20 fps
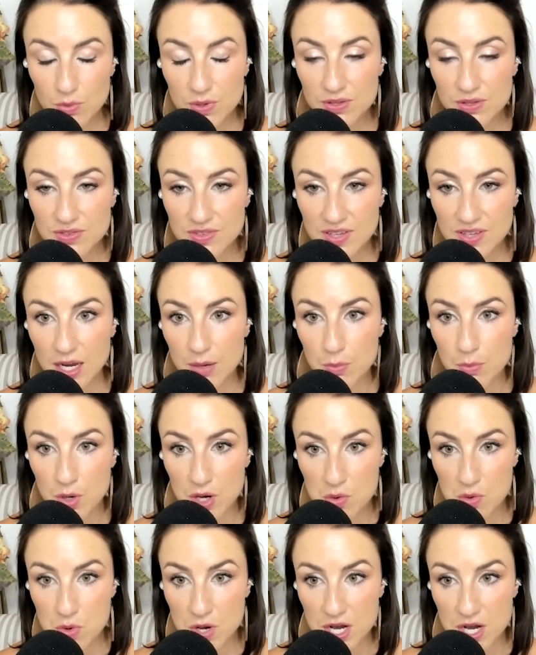will take
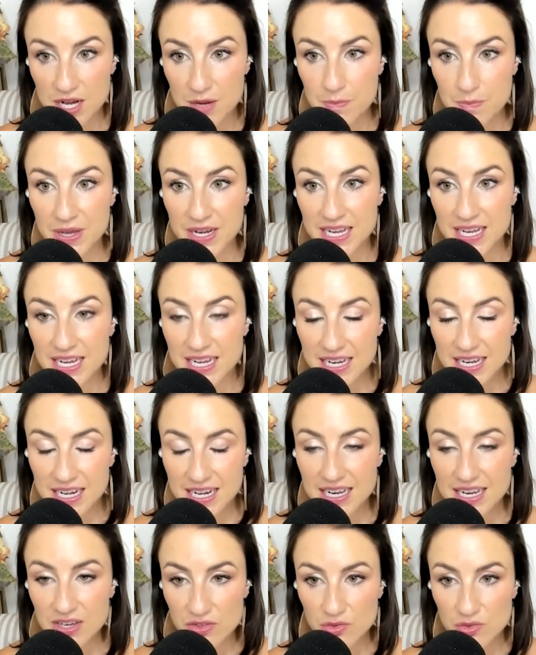more work, but it
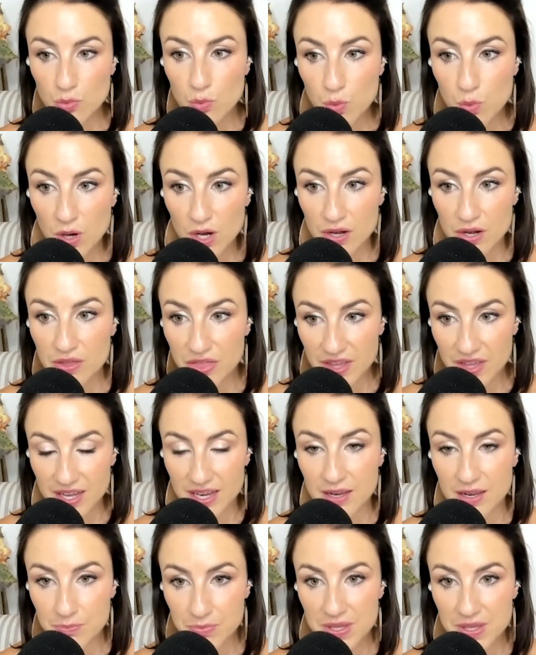is worth
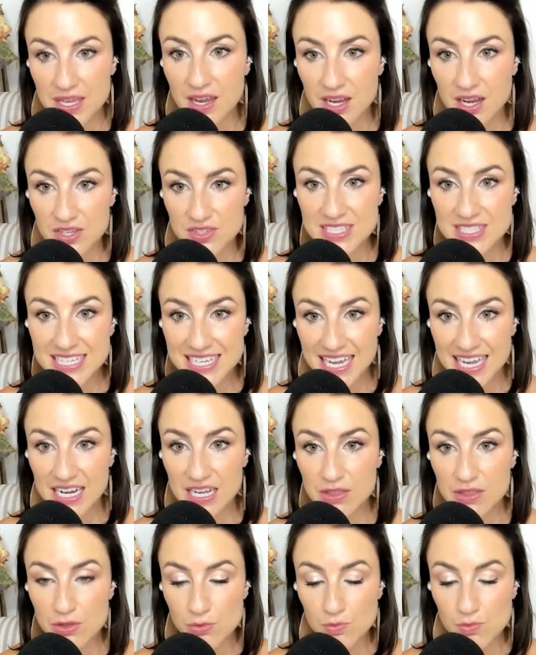it because
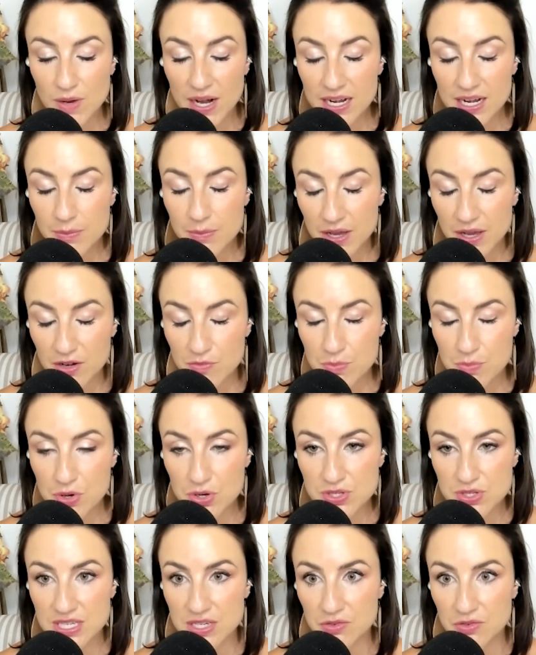getting the right amount of
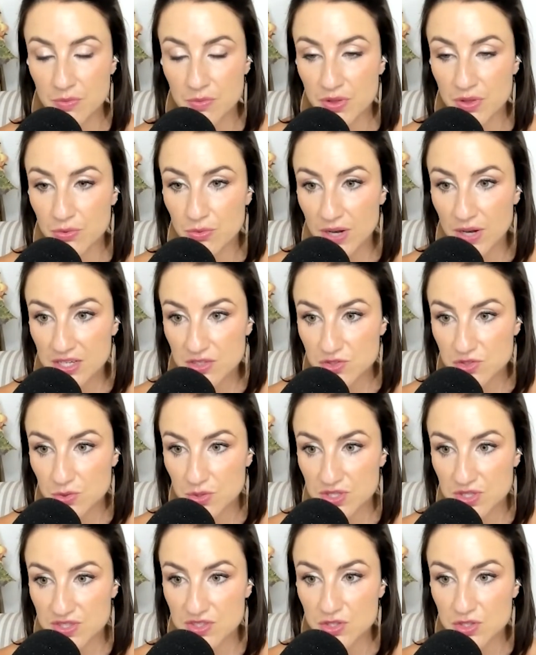protein from the right
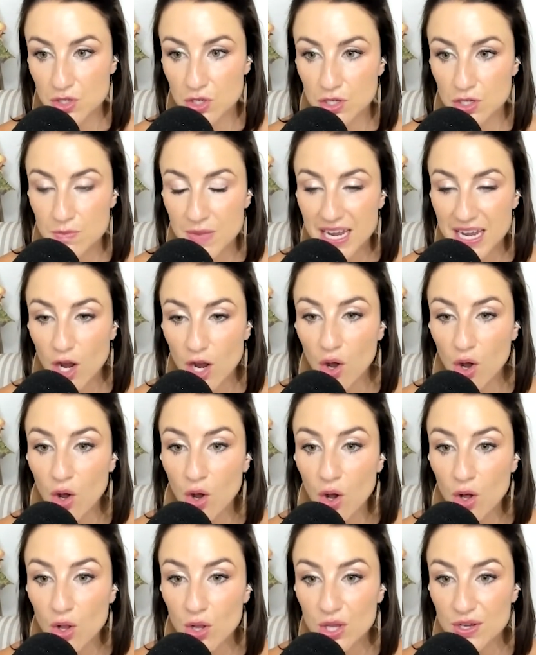sources could make
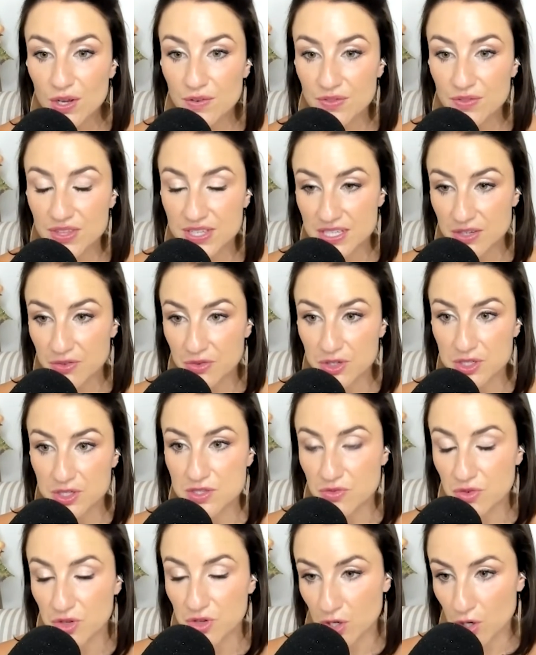all of the
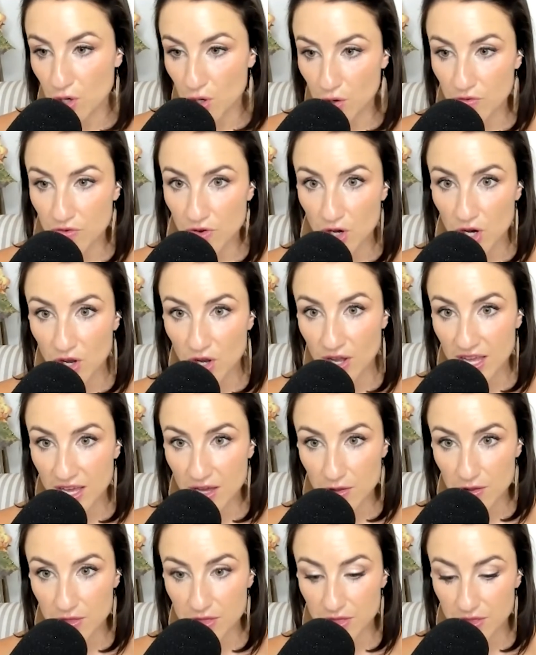difference for your overall
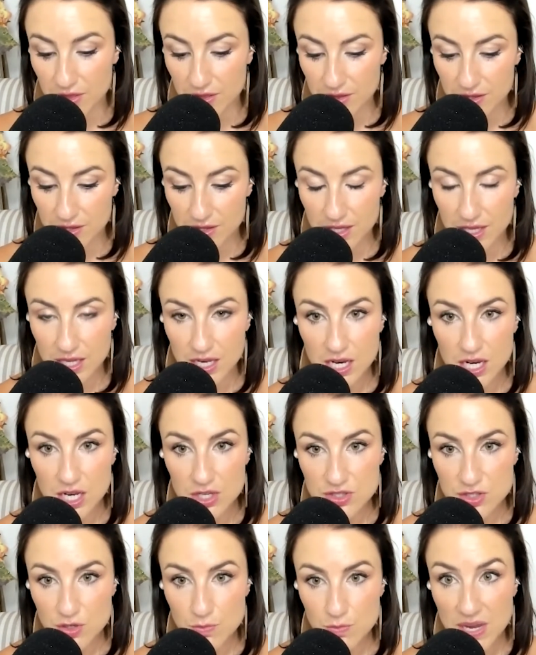health.
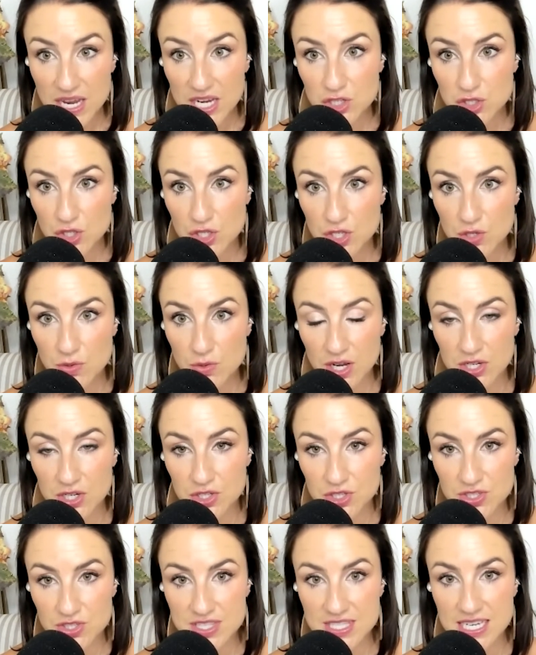So make sure you
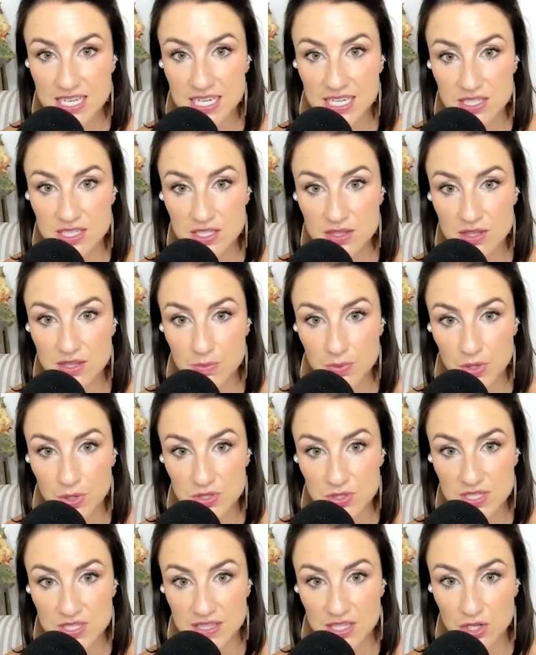understand the
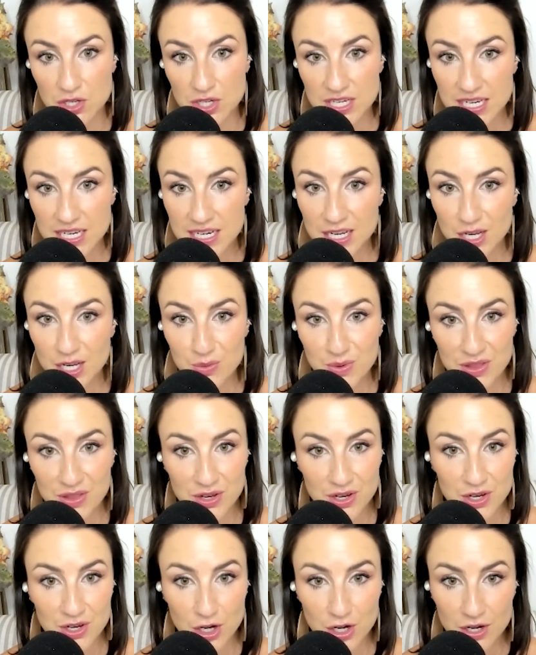protein that you're eating,
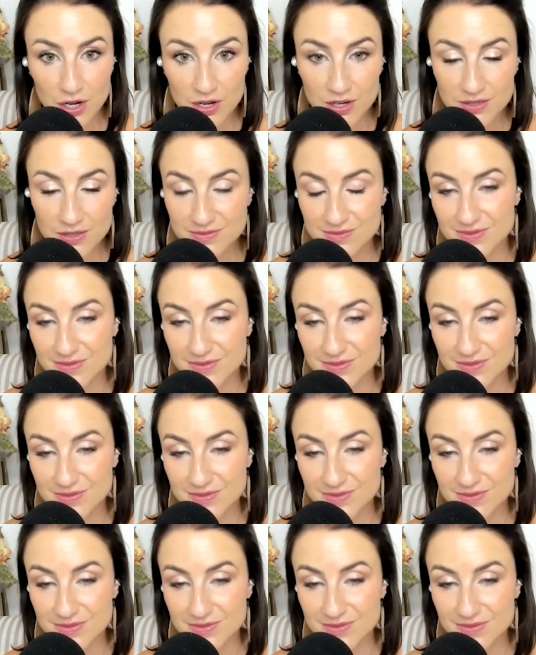whether you're